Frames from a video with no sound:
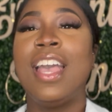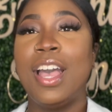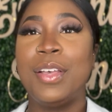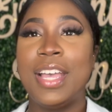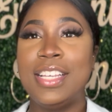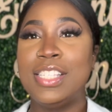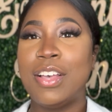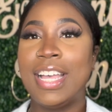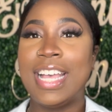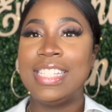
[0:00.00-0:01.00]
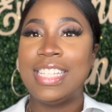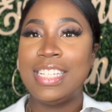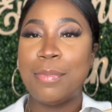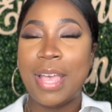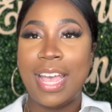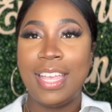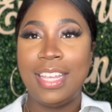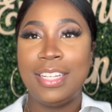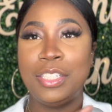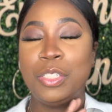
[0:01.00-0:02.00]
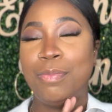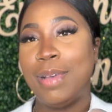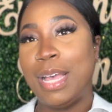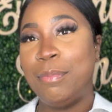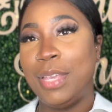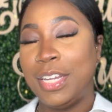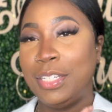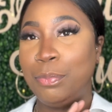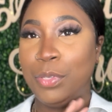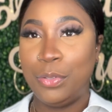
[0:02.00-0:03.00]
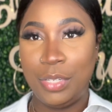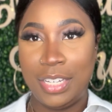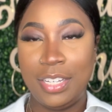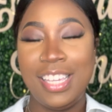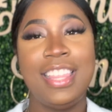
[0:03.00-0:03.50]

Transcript: Okay, so I got sent a package by Merit Beauty.